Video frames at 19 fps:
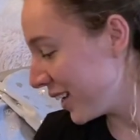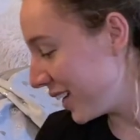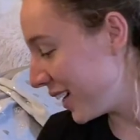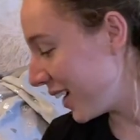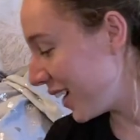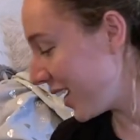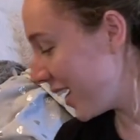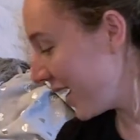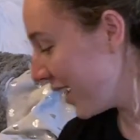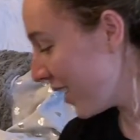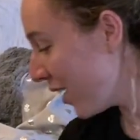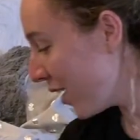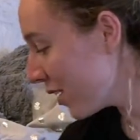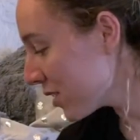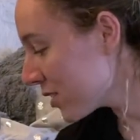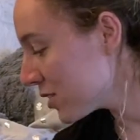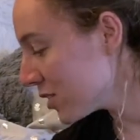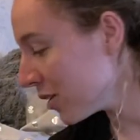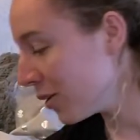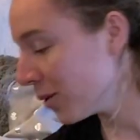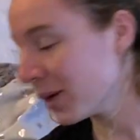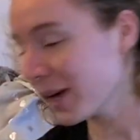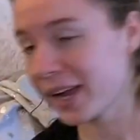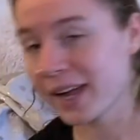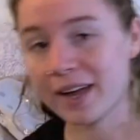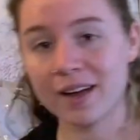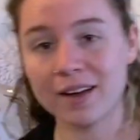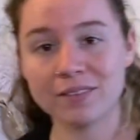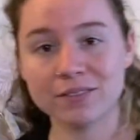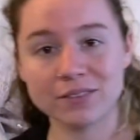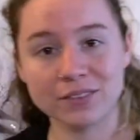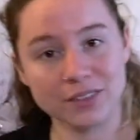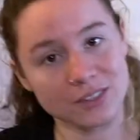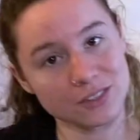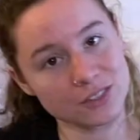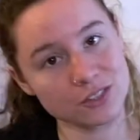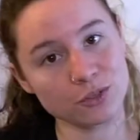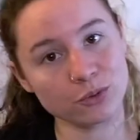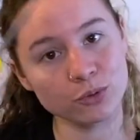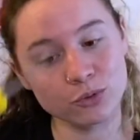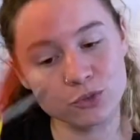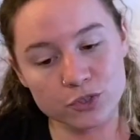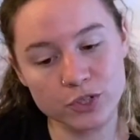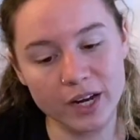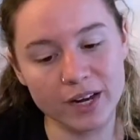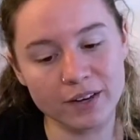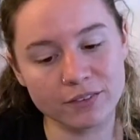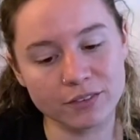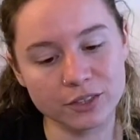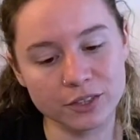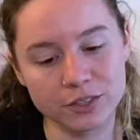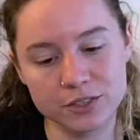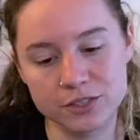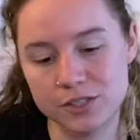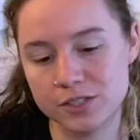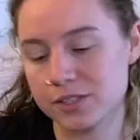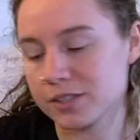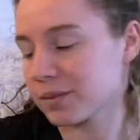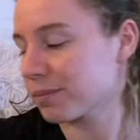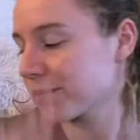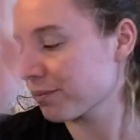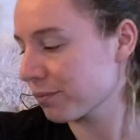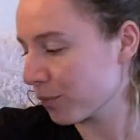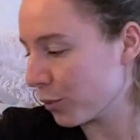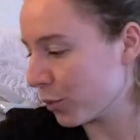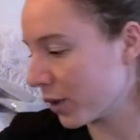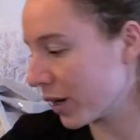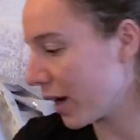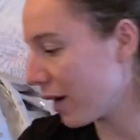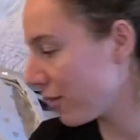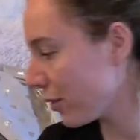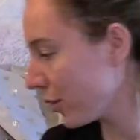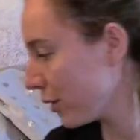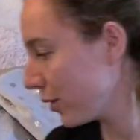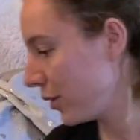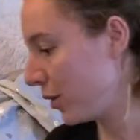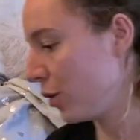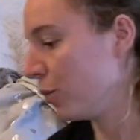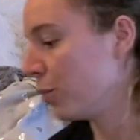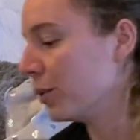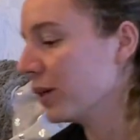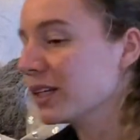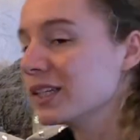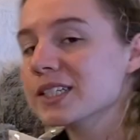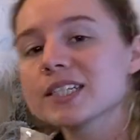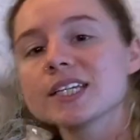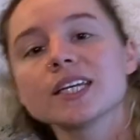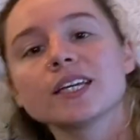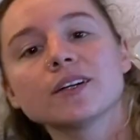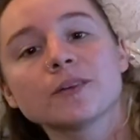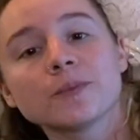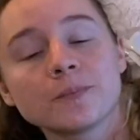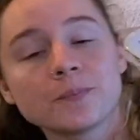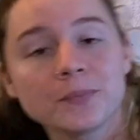I also have screwdrivers, whatever, no big deal.